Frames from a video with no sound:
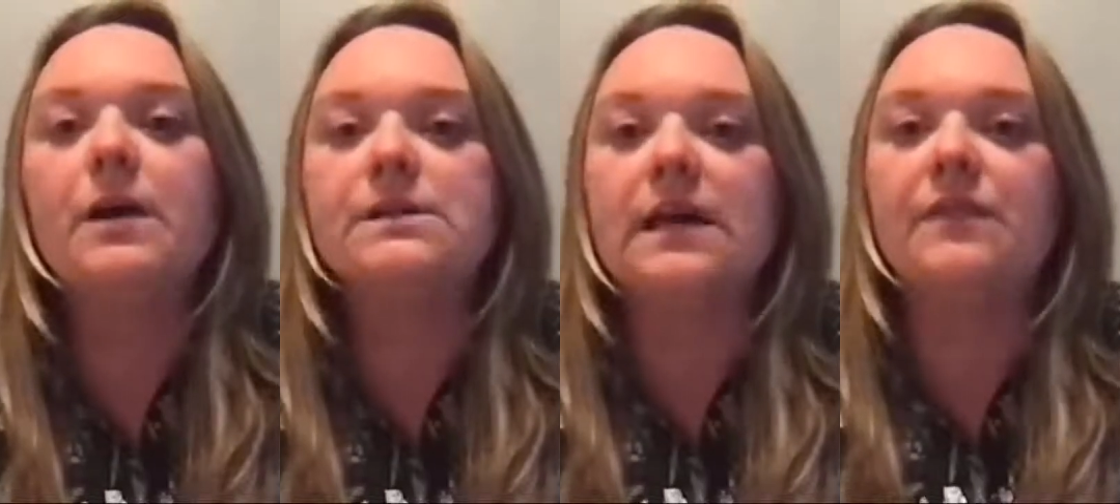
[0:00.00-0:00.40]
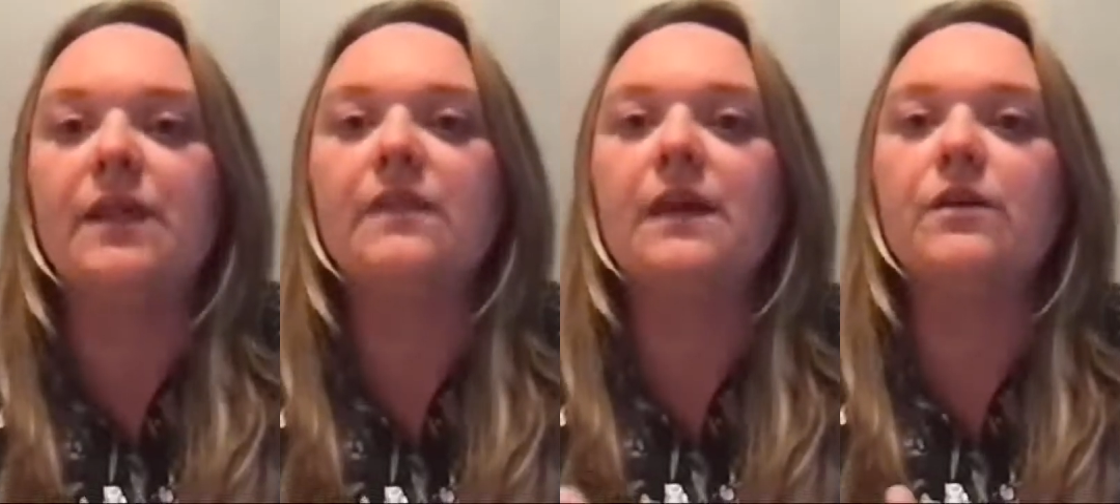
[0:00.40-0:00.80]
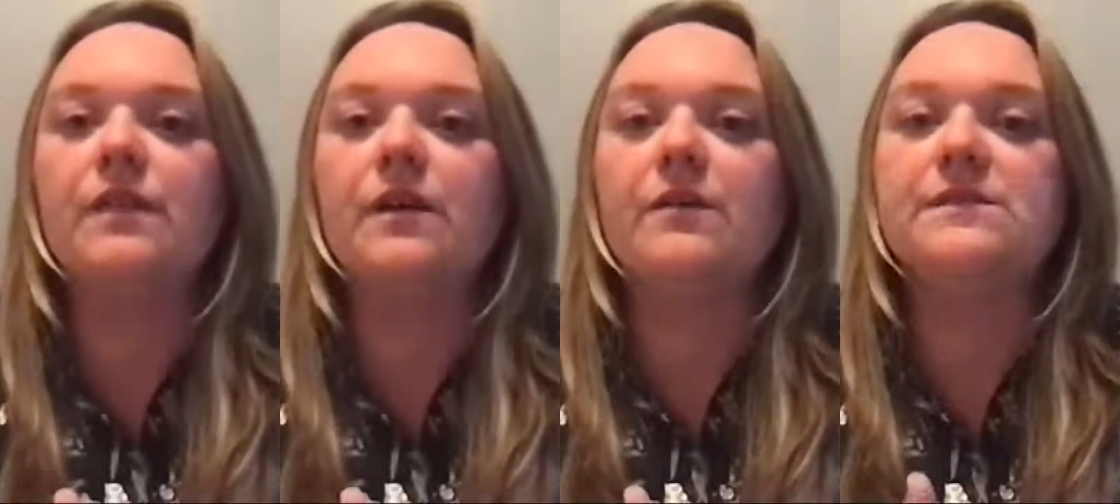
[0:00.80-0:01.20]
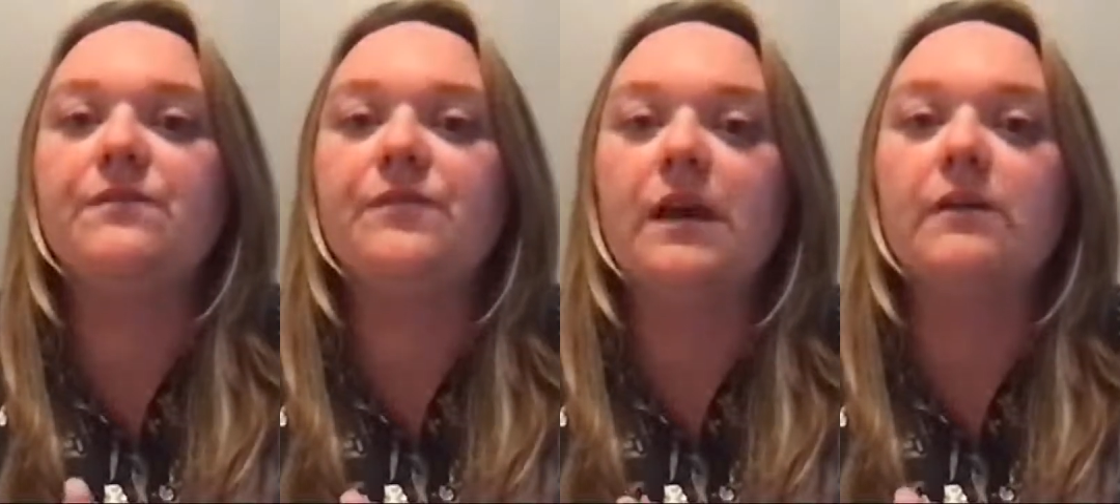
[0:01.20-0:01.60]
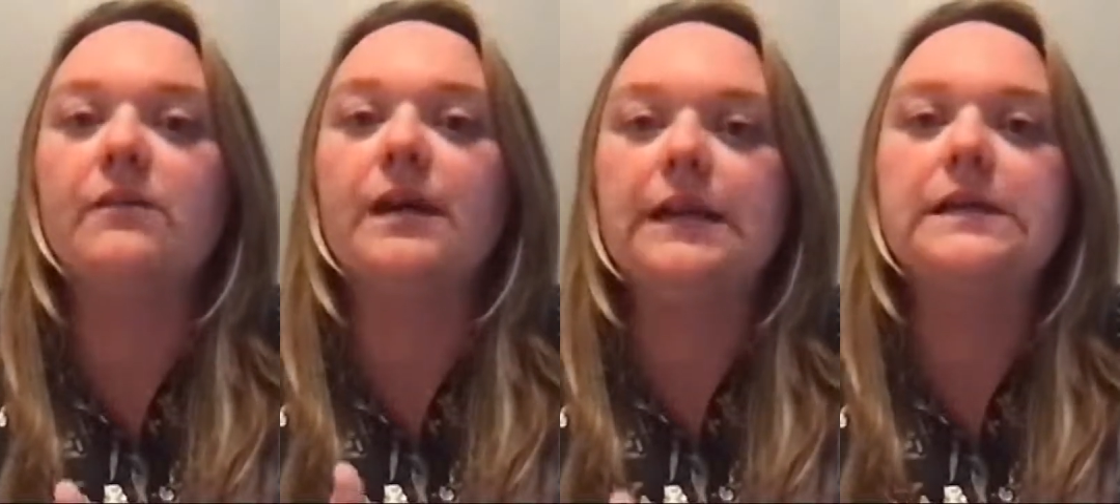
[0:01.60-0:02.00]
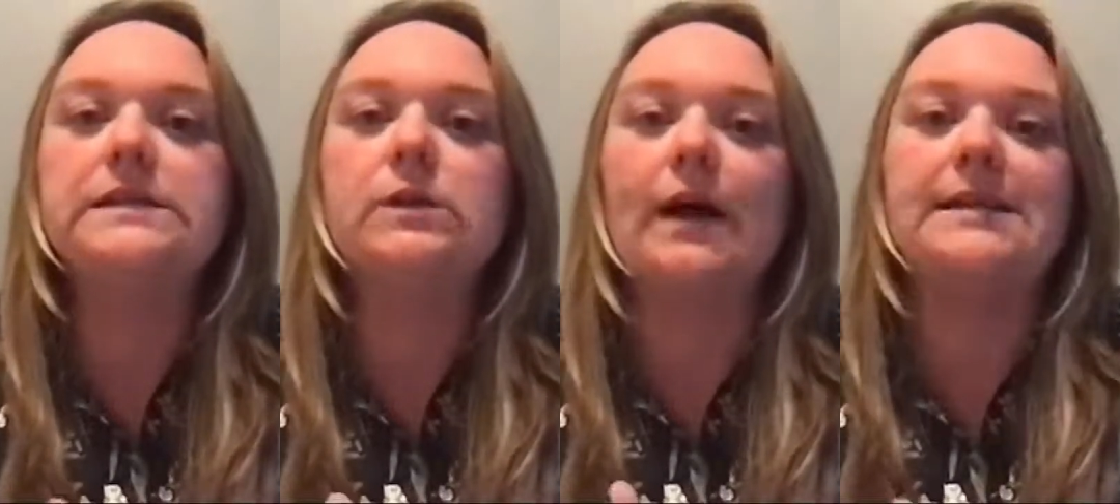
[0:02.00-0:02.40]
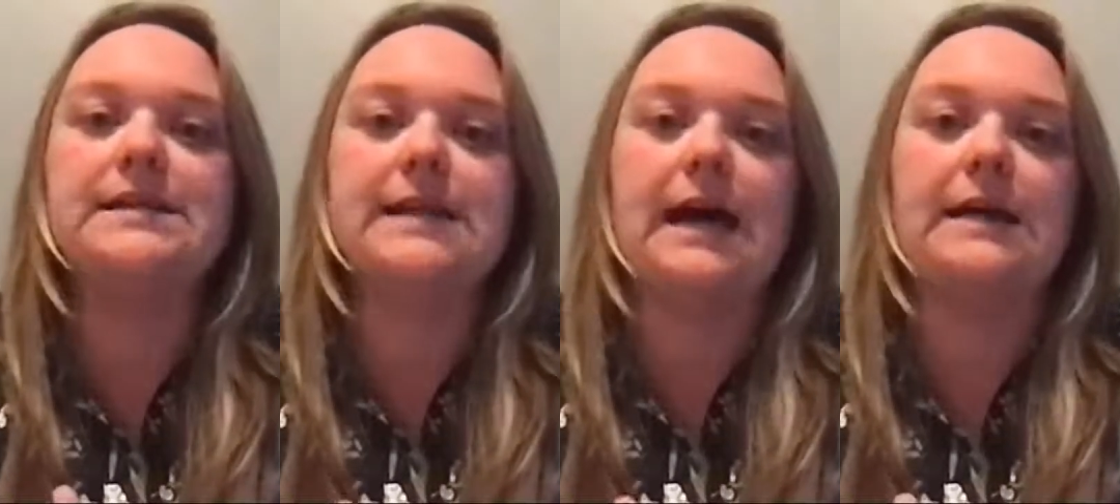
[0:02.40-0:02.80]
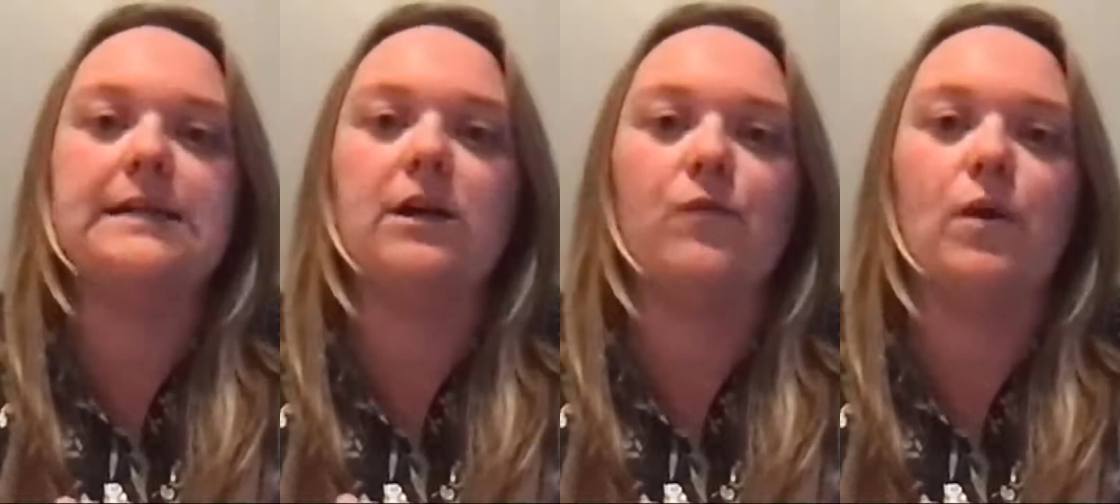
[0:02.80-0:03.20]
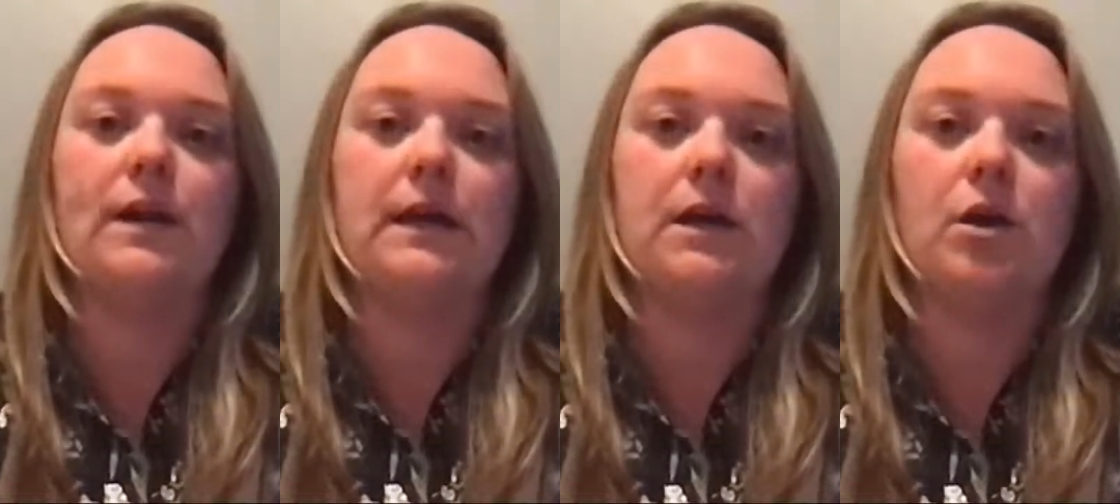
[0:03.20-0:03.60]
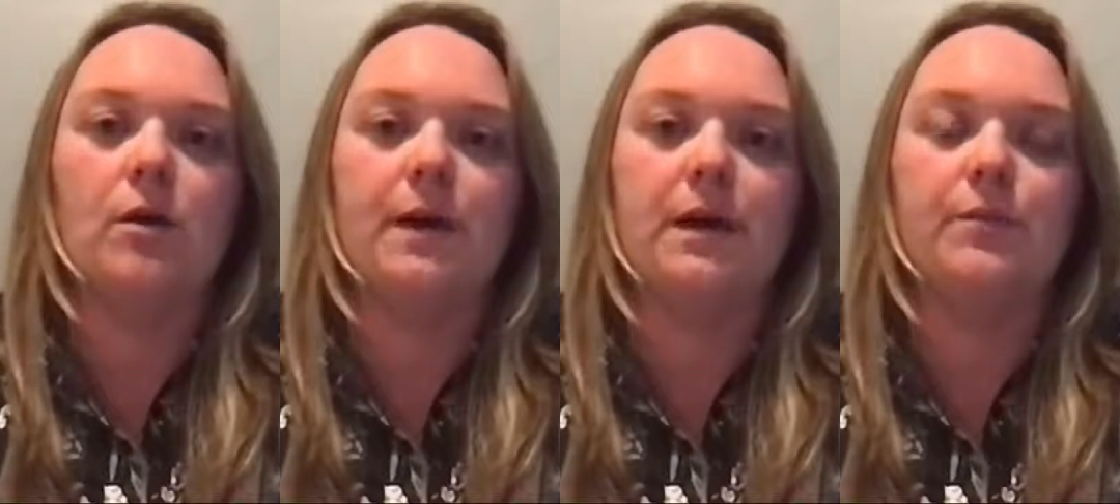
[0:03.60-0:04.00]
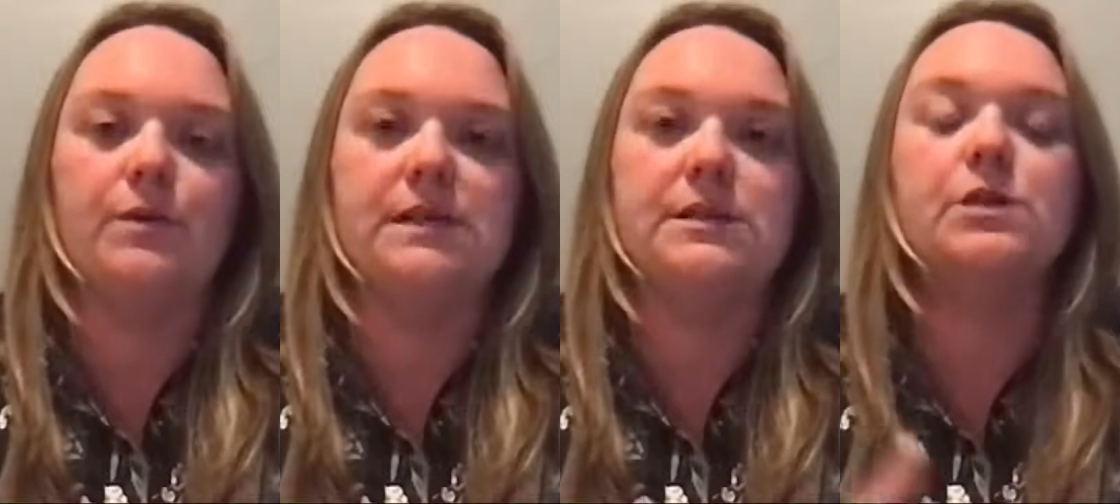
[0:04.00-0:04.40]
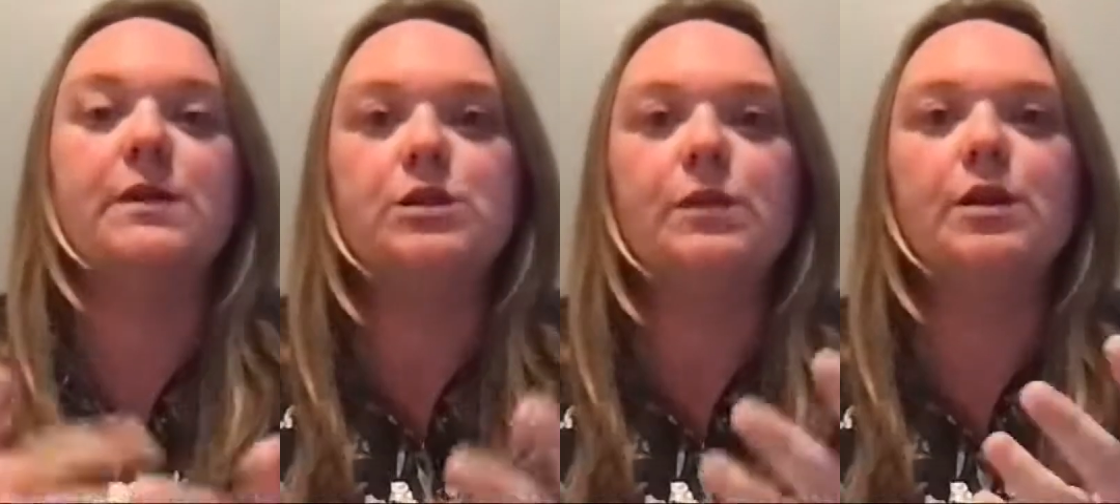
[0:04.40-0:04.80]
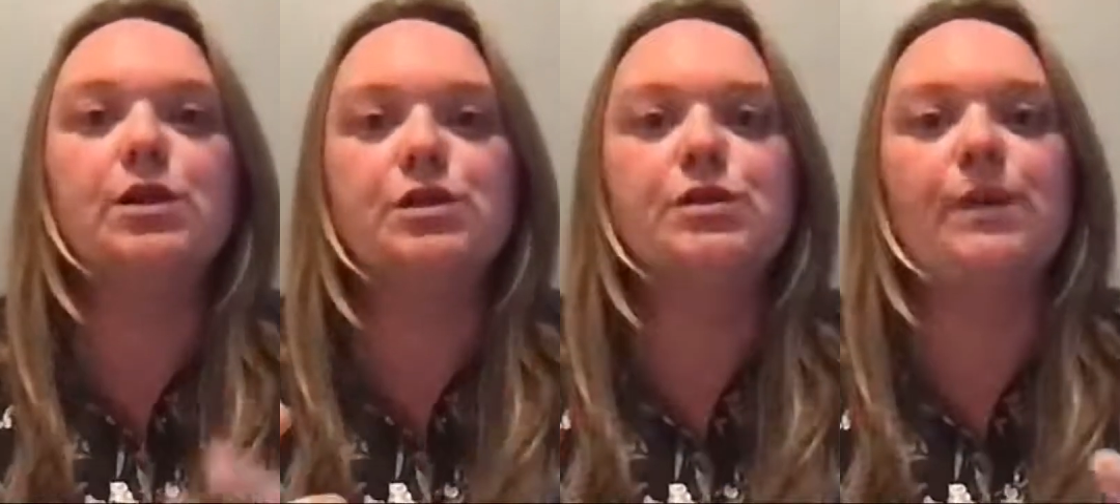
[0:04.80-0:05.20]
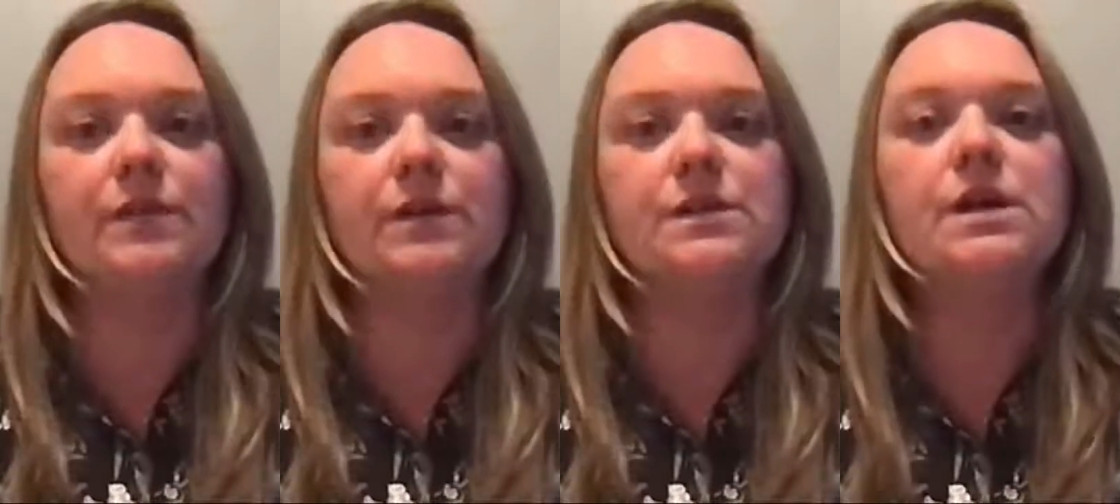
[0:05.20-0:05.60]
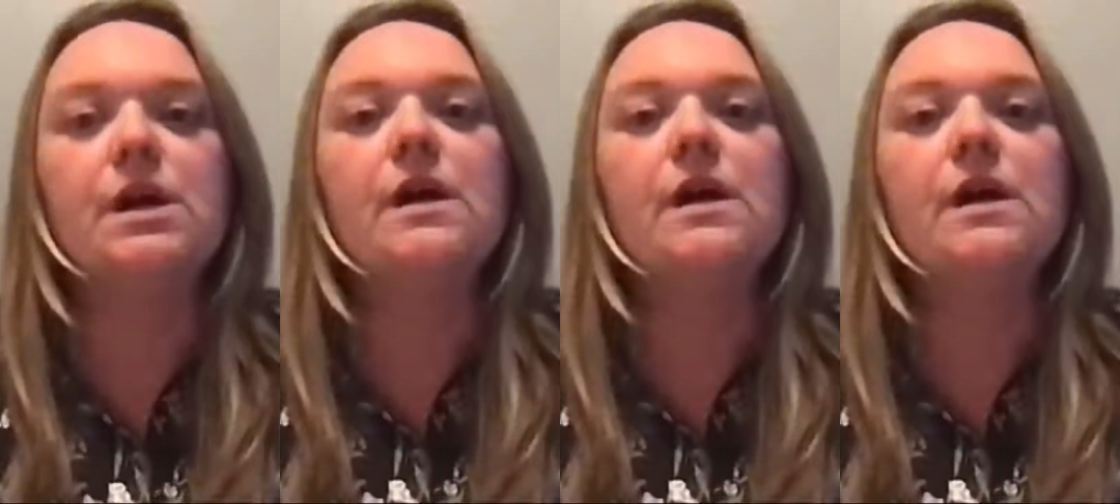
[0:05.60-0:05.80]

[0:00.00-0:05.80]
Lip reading: because I think there is very little understanding of what economic abuse is. So we do it on two levels.